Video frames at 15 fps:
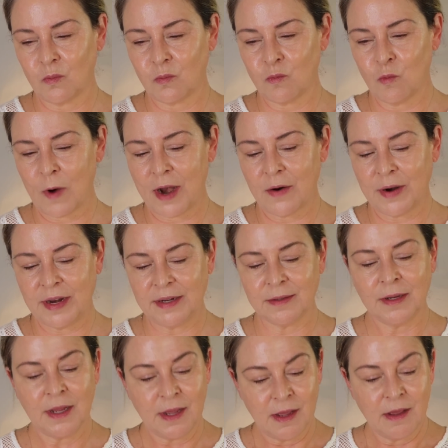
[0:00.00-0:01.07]
wearing
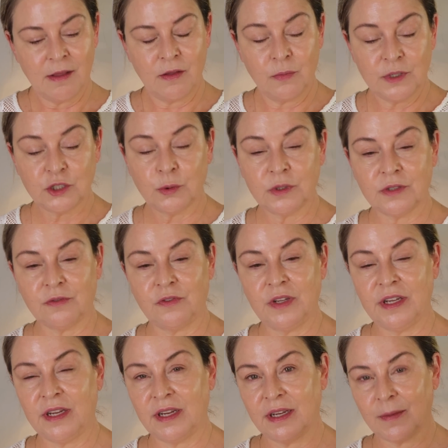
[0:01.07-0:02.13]
the Rituel de
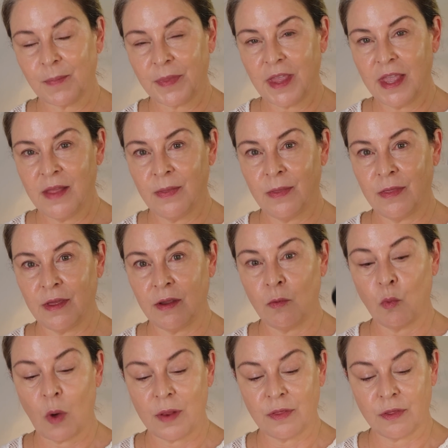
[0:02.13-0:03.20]
Fille in the
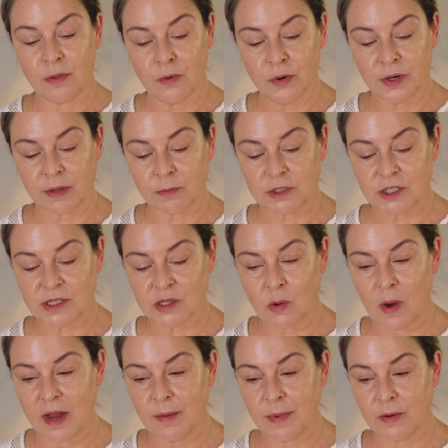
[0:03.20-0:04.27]
130, which is
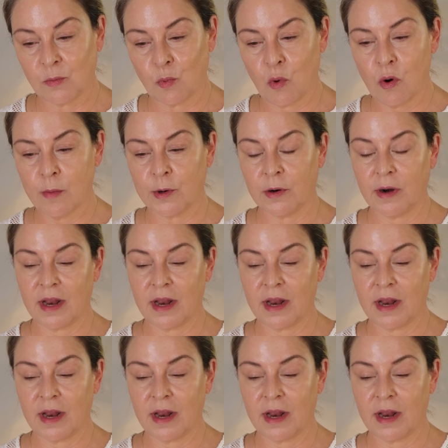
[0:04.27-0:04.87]
quite a bit warmer,